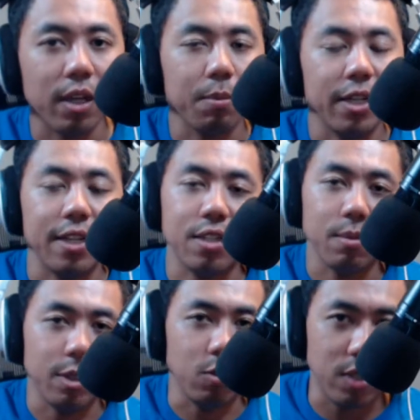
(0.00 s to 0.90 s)
I'm going to get
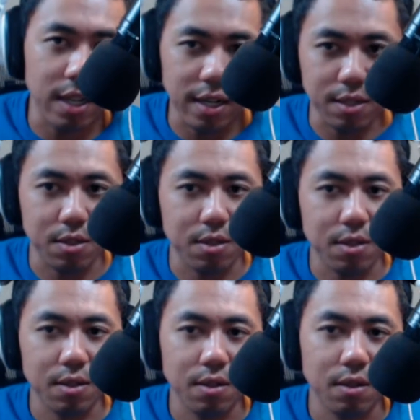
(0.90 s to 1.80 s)
someone who does.
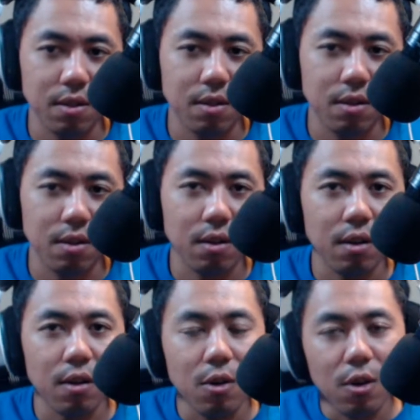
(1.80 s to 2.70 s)

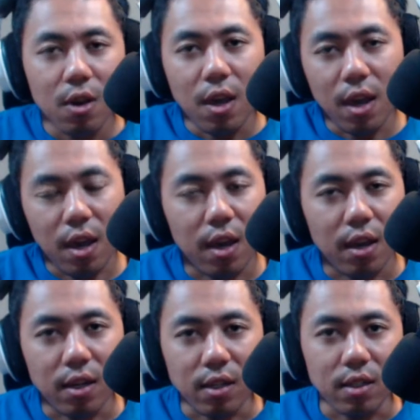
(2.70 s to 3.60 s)

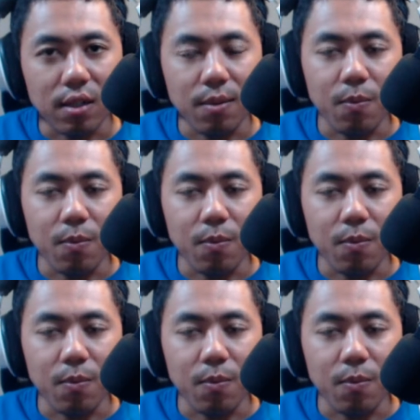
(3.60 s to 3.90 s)
And